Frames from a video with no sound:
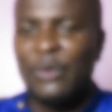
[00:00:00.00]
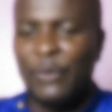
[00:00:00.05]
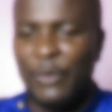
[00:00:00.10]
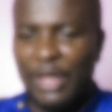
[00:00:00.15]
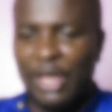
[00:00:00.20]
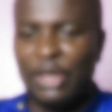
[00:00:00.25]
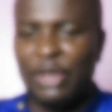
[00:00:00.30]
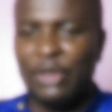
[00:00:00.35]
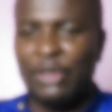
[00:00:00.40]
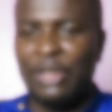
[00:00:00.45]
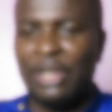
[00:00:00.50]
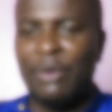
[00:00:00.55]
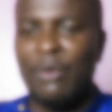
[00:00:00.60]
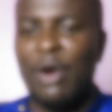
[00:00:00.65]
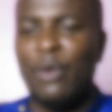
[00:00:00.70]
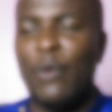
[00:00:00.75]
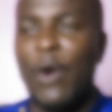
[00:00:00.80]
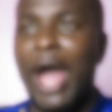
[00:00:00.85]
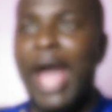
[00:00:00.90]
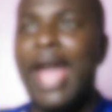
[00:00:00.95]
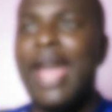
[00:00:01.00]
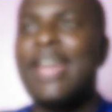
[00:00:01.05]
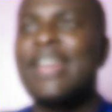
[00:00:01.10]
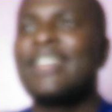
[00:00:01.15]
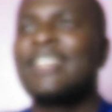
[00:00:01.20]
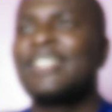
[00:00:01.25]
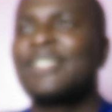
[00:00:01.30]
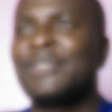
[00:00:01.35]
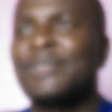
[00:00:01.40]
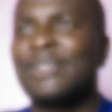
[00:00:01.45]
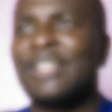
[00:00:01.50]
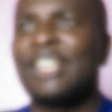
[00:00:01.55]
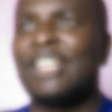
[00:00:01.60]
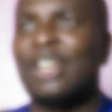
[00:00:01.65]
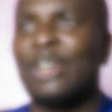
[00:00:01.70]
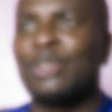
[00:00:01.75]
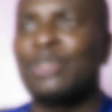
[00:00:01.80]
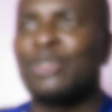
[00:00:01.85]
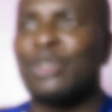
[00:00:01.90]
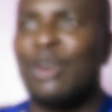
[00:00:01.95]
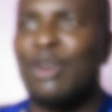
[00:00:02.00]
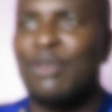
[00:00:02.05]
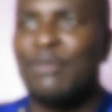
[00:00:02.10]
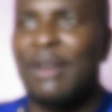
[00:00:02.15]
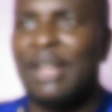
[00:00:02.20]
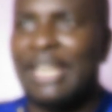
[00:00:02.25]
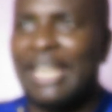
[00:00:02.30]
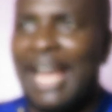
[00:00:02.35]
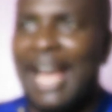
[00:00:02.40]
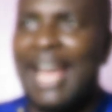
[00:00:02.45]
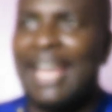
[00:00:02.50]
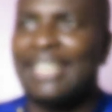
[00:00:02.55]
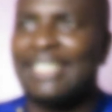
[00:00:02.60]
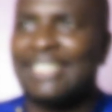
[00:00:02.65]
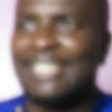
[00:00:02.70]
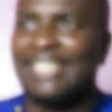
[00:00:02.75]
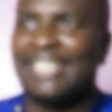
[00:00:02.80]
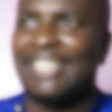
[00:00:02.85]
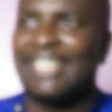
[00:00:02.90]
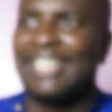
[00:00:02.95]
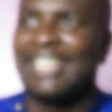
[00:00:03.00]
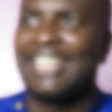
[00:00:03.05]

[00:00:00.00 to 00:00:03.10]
we are on our way to the crossover night.